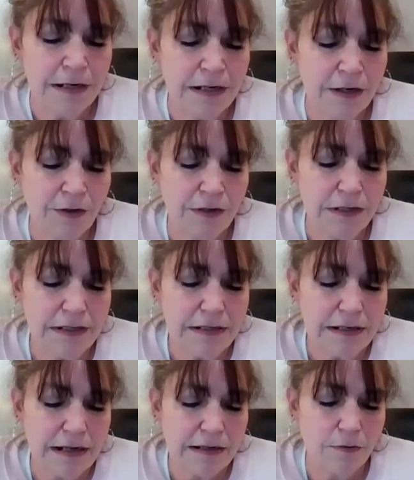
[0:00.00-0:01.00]
But there's
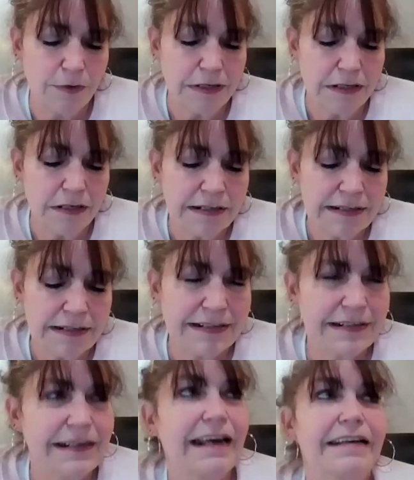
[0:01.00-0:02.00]

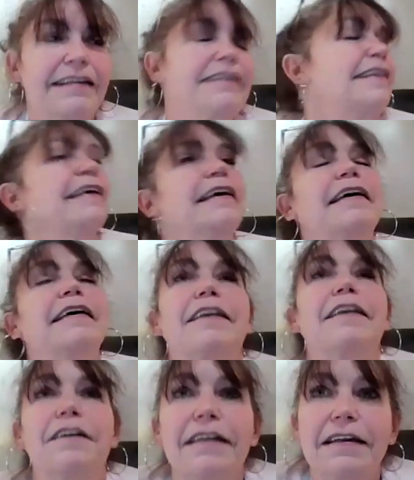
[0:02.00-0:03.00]
Wisconsin had a thing in
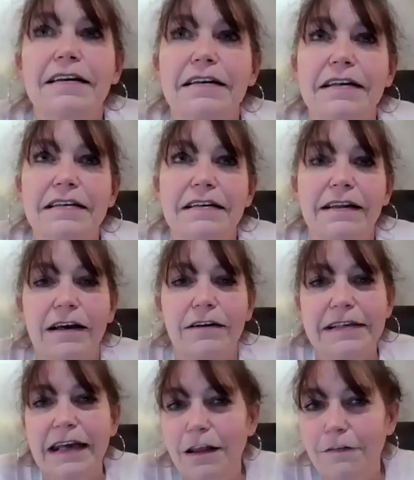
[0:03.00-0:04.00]
there that doesn't allow
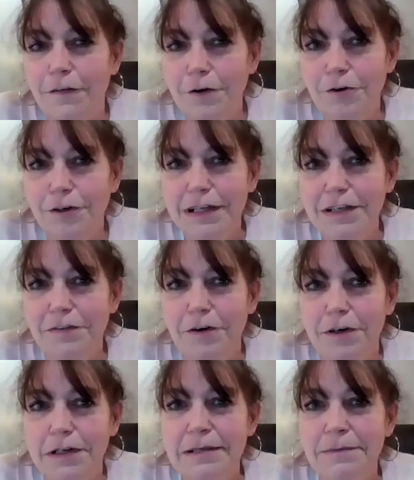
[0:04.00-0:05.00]
telephone
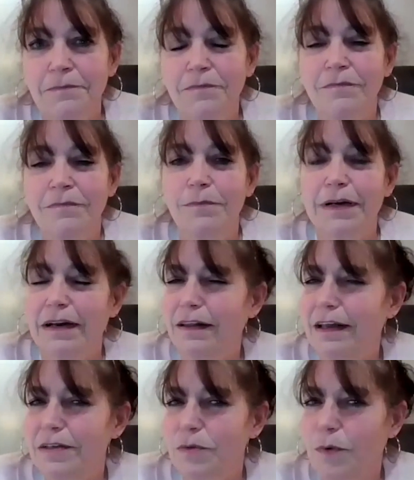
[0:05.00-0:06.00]
transfers, but it
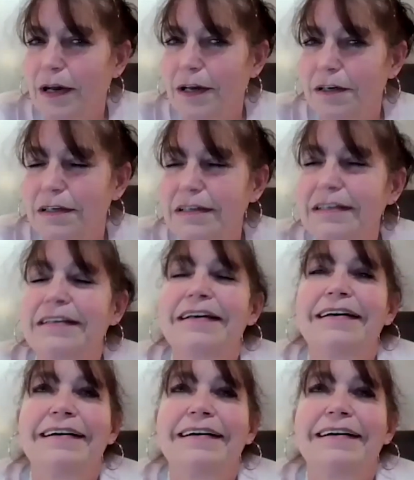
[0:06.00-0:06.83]
allows wires.